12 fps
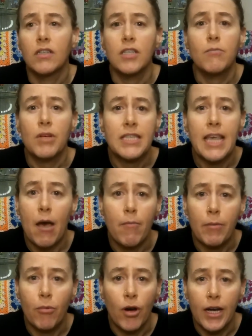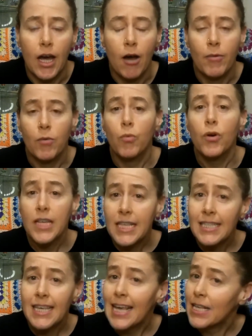You must get me by now. I mean, what you
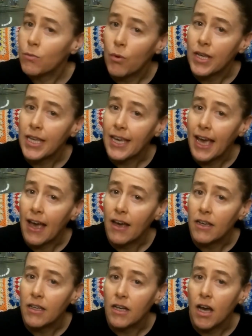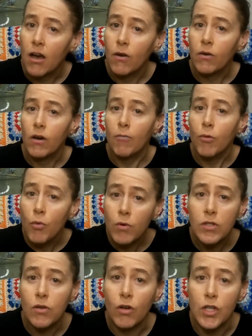see is what you get, you know. I'm
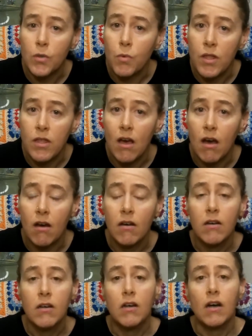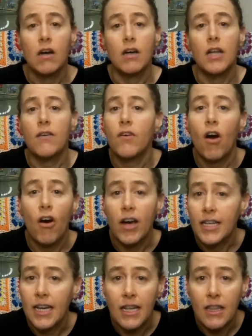always honest with you. I never
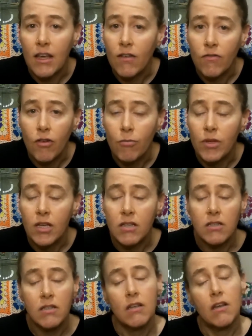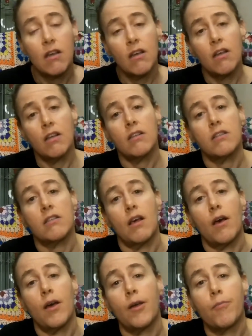hide anything from you.
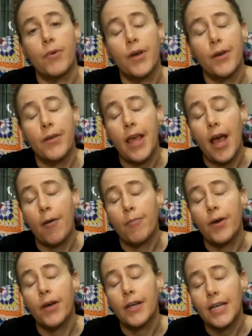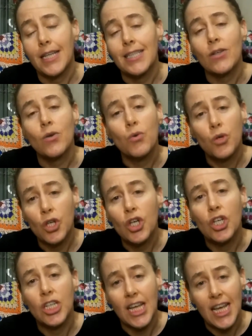So, but yeah, it's all
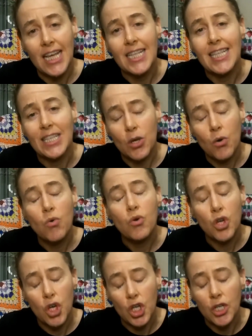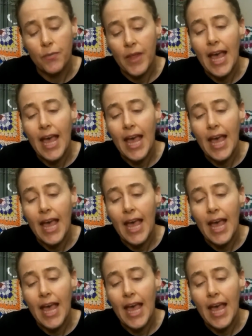good. It is all good.